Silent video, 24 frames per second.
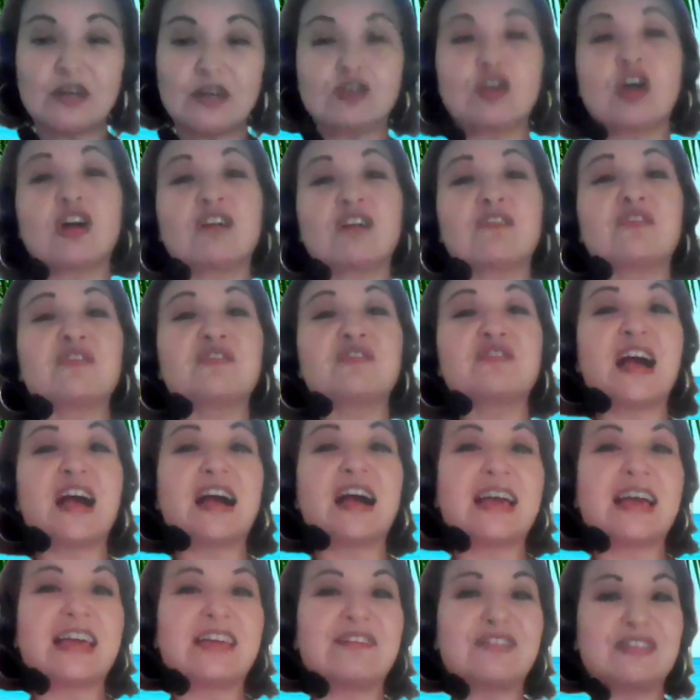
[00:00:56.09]
here are
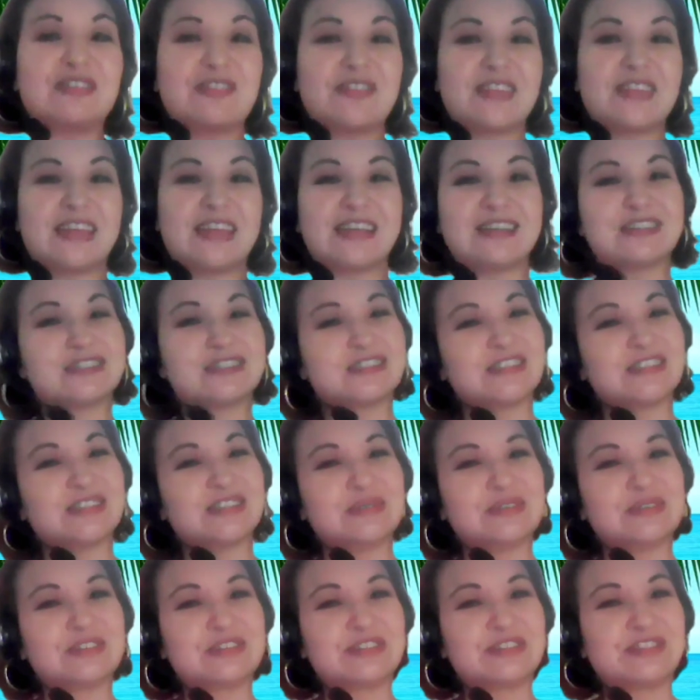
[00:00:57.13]
five things that
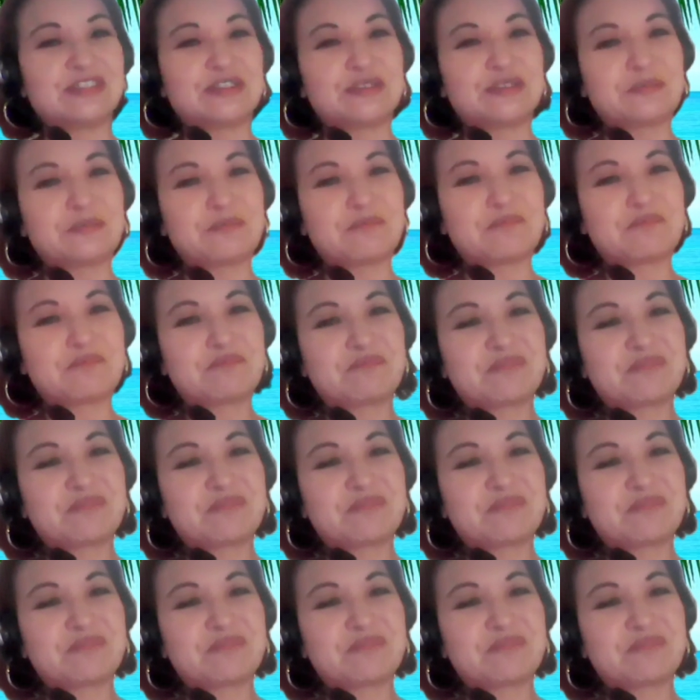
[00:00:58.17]
you can do.